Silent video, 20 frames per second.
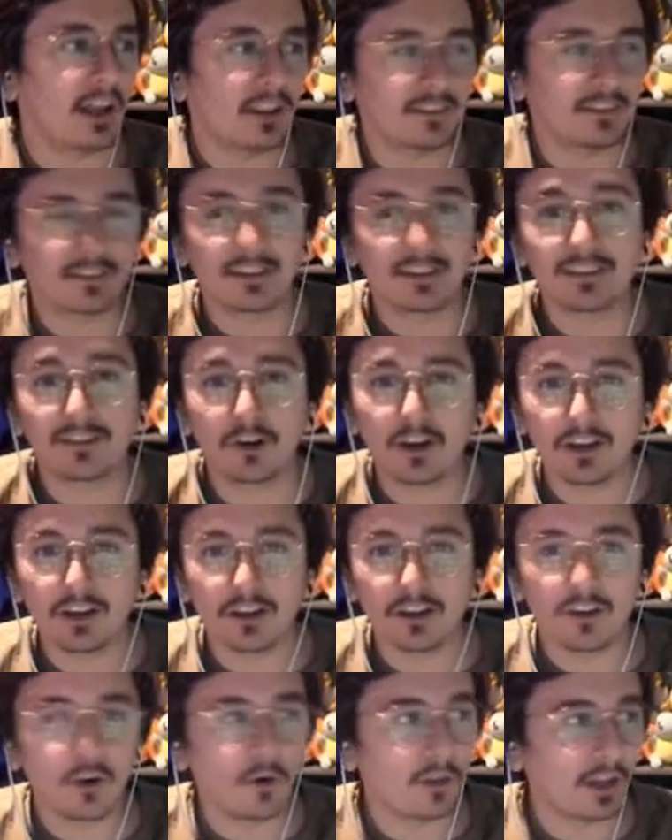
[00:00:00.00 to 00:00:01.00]
concerning to
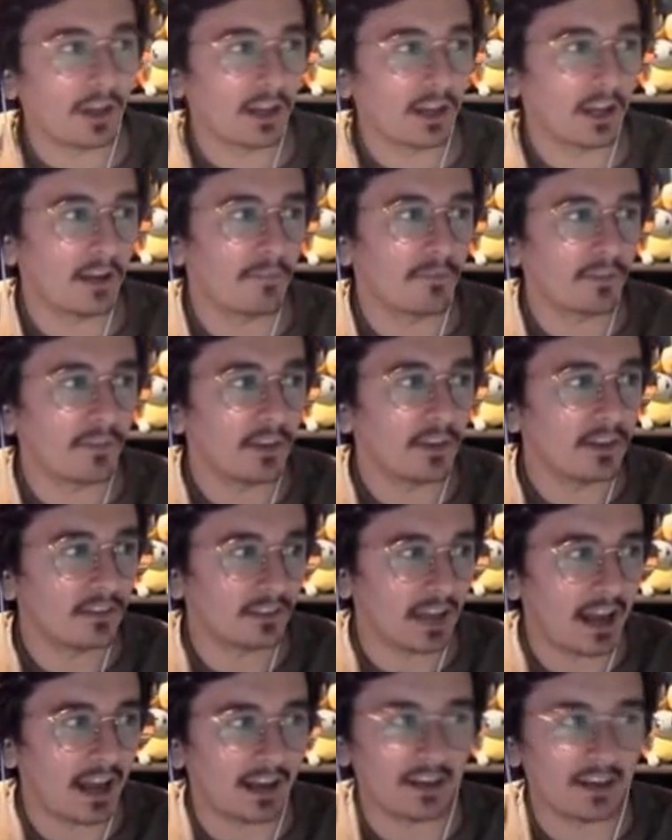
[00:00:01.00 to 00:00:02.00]
know, like, if these
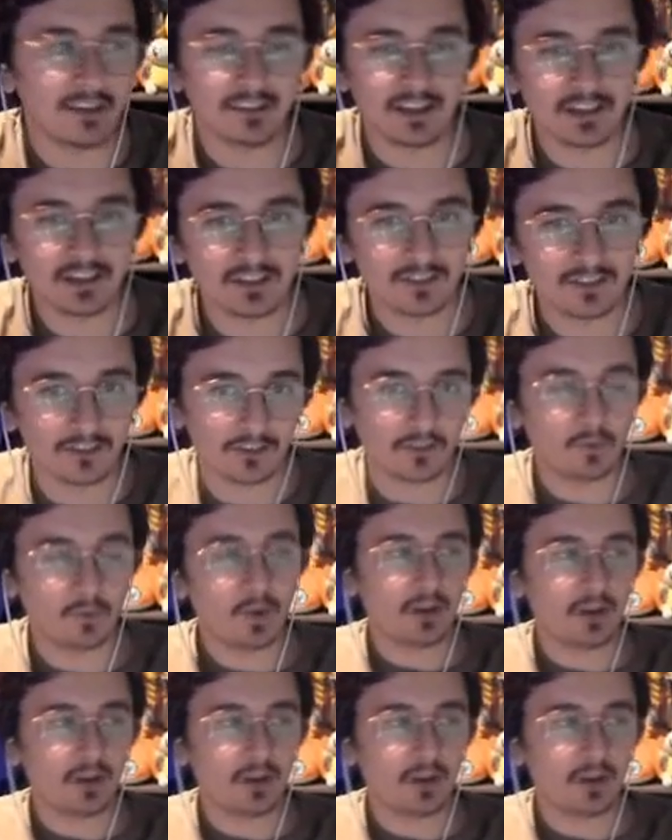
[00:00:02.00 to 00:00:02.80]
accusations are correct or